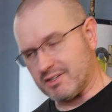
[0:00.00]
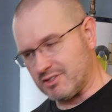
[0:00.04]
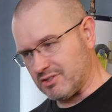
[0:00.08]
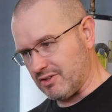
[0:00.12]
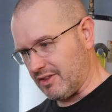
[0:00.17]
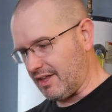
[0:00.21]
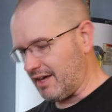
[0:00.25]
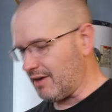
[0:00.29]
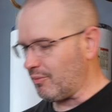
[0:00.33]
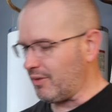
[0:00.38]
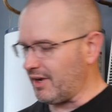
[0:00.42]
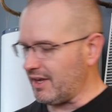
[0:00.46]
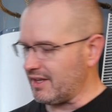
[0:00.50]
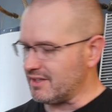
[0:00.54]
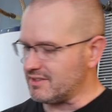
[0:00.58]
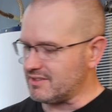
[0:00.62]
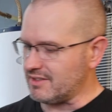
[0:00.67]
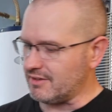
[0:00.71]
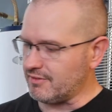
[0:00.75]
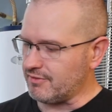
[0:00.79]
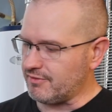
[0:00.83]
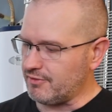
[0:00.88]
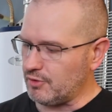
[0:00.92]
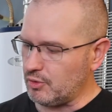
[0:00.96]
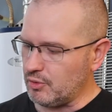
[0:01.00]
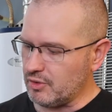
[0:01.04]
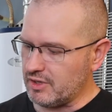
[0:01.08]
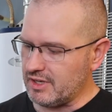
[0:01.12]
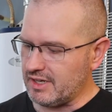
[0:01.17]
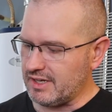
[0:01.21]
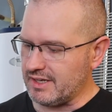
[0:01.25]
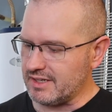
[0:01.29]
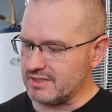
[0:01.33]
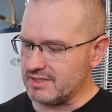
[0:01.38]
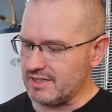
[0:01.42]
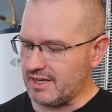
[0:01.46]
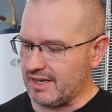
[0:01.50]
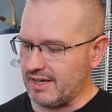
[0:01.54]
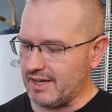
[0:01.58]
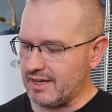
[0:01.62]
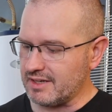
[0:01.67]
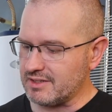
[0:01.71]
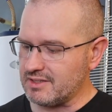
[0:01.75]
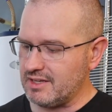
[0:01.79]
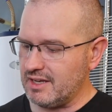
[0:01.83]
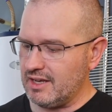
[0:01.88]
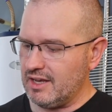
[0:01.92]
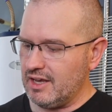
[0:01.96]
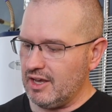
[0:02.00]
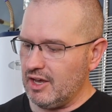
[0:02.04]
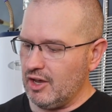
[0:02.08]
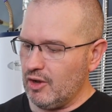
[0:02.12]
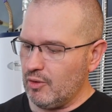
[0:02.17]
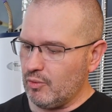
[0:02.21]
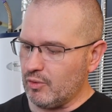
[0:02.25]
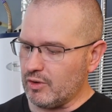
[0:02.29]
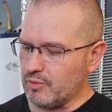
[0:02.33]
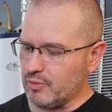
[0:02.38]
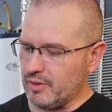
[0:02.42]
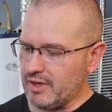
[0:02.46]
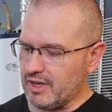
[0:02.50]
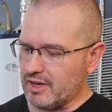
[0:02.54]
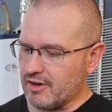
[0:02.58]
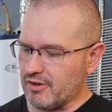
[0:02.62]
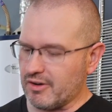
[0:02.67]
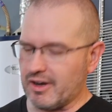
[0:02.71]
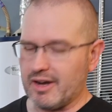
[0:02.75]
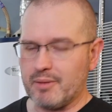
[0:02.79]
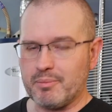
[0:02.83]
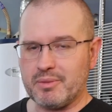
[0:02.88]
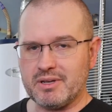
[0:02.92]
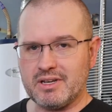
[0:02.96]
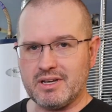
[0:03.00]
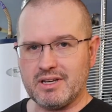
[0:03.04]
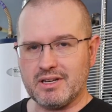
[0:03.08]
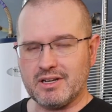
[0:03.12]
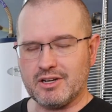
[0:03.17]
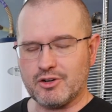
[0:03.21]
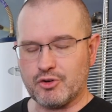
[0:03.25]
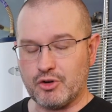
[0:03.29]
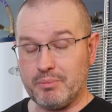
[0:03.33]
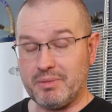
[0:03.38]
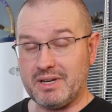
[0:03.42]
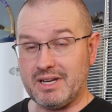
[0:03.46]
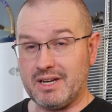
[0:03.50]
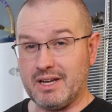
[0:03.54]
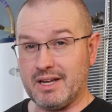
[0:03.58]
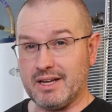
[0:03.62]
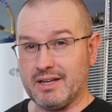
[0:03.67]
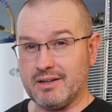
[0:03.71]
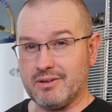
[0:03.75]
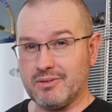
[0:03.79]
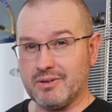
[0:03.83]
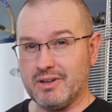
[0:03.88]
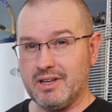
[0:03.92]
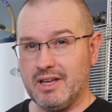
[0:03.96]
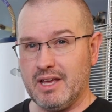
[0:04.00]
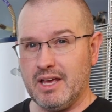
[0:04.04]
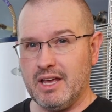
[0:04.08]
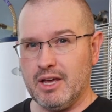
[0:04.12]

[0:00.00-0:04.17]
So that way it's in full contact when we crimp it down,